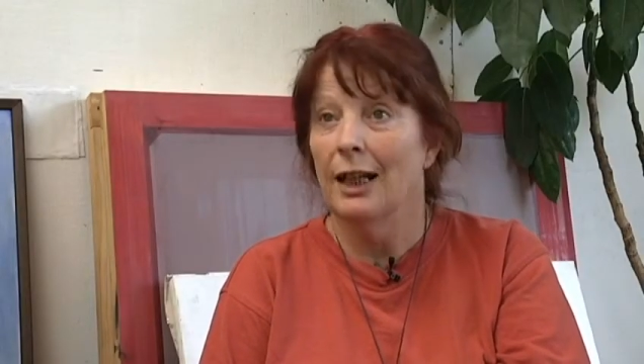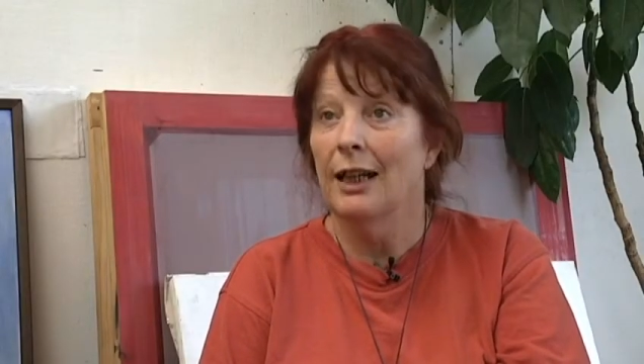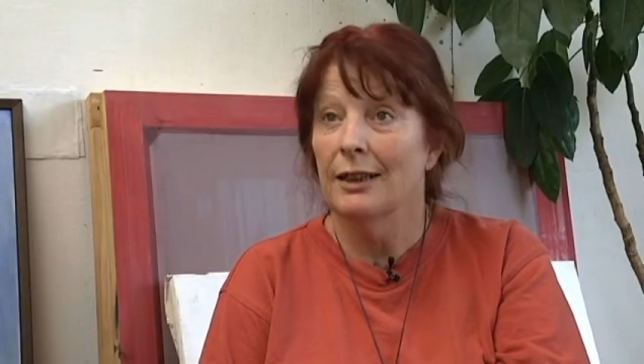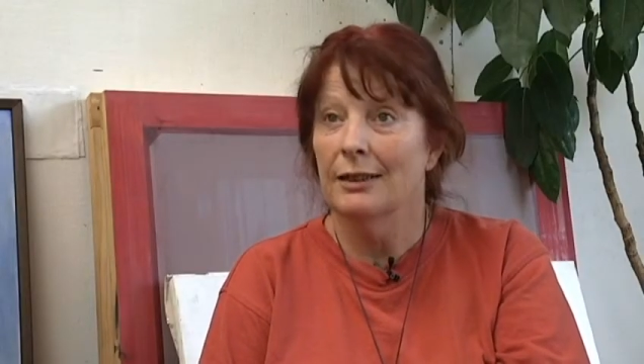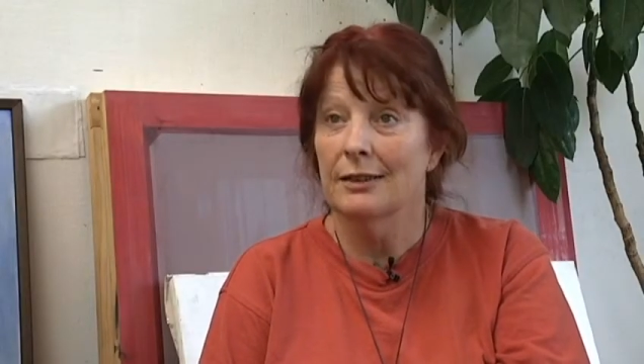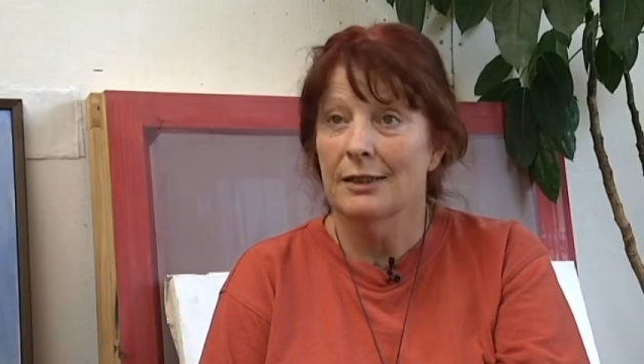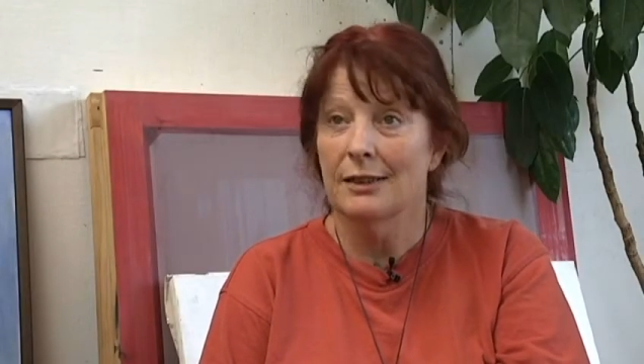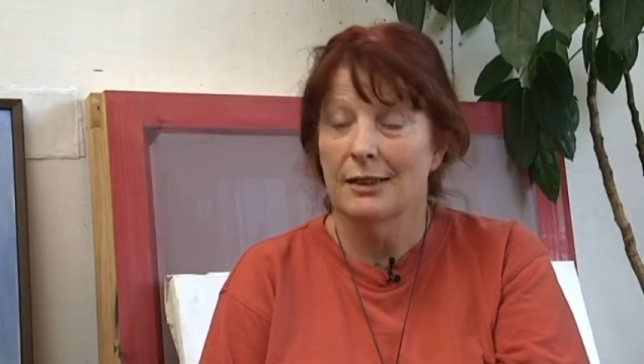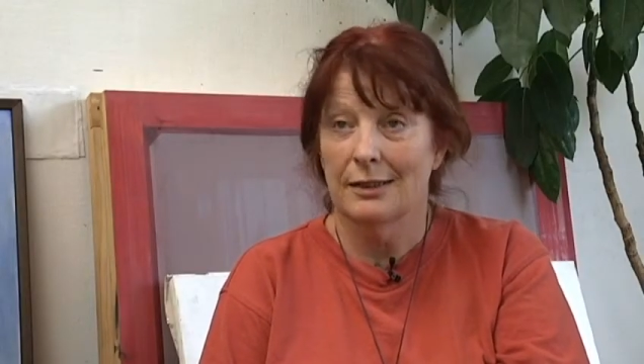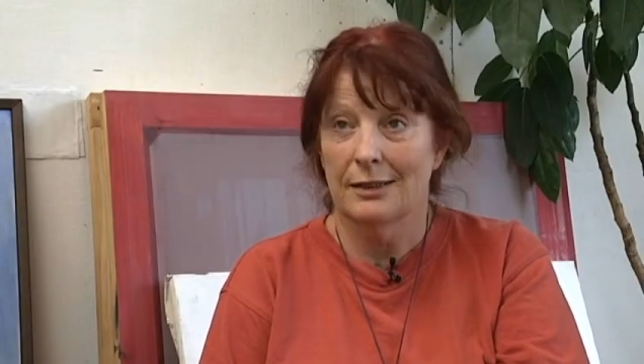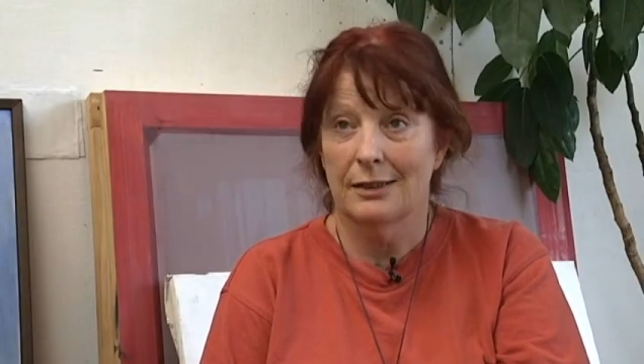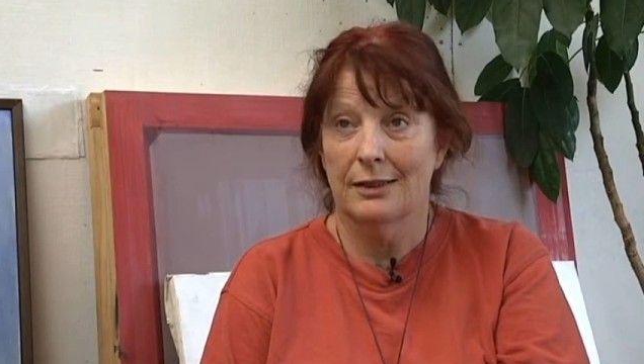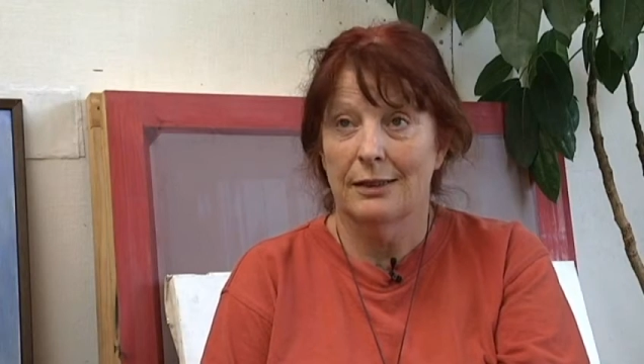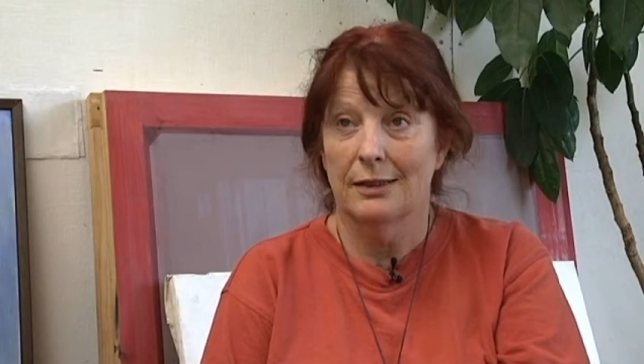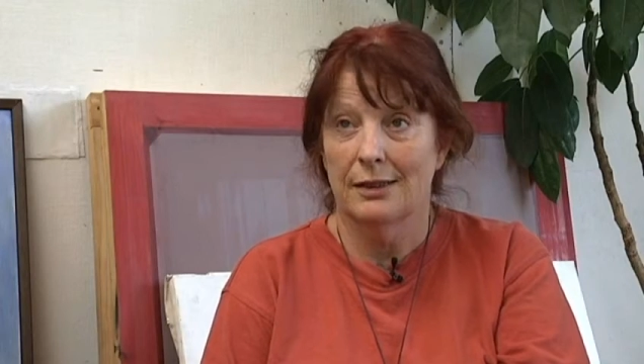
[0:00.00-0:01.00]

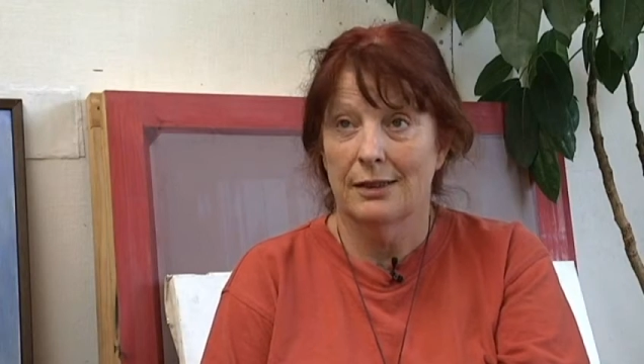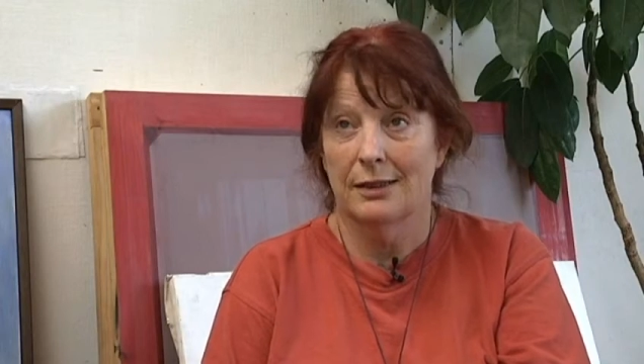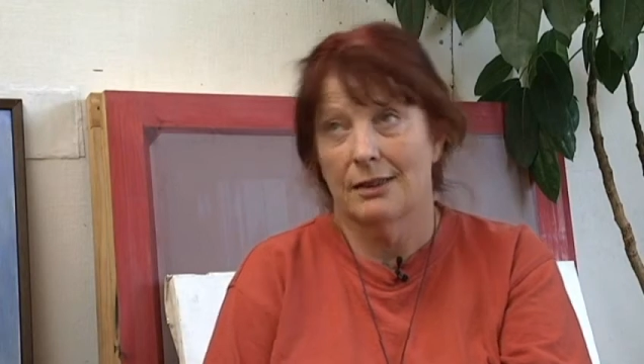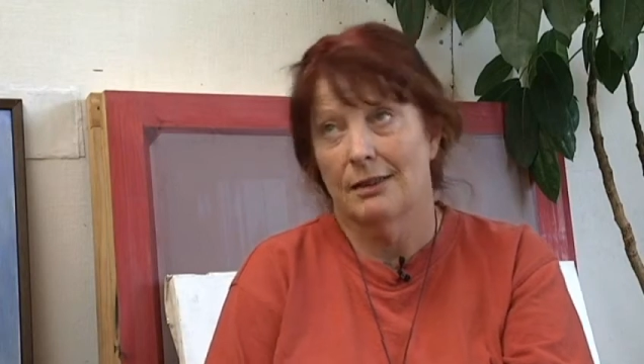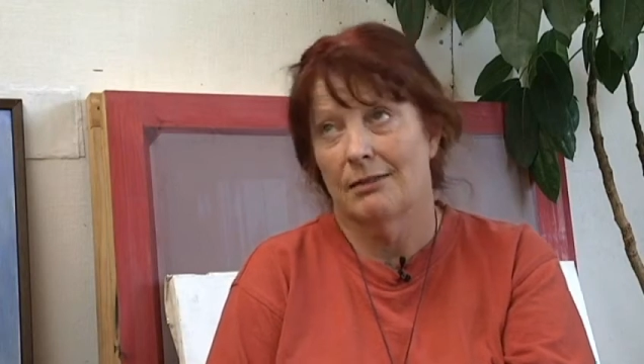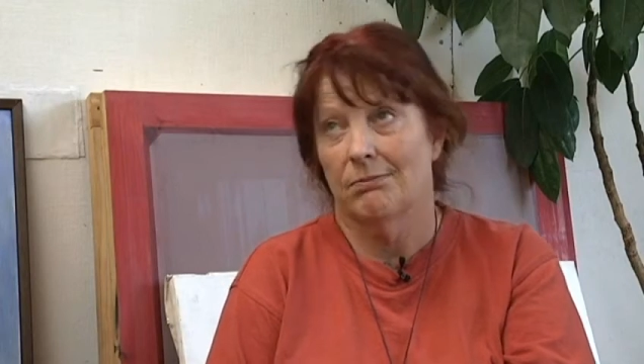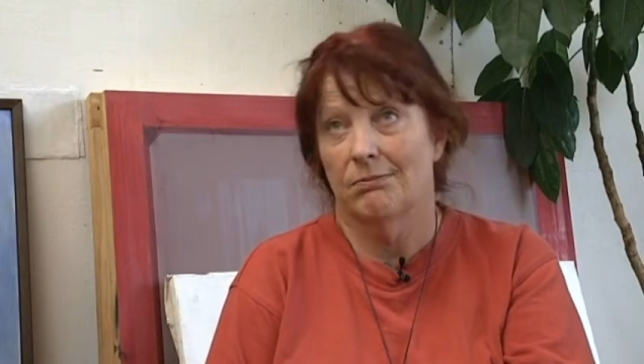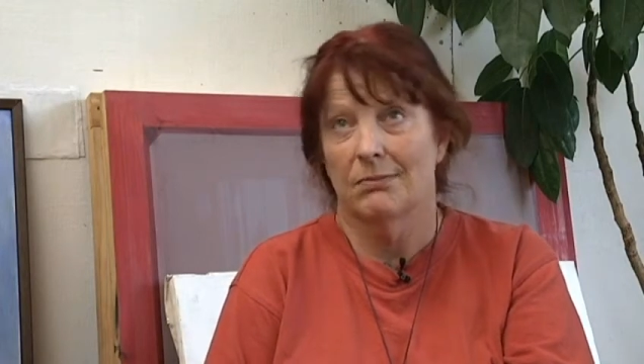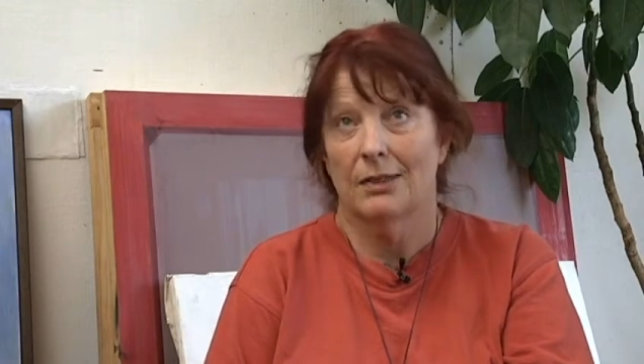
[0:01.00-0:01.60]
artists.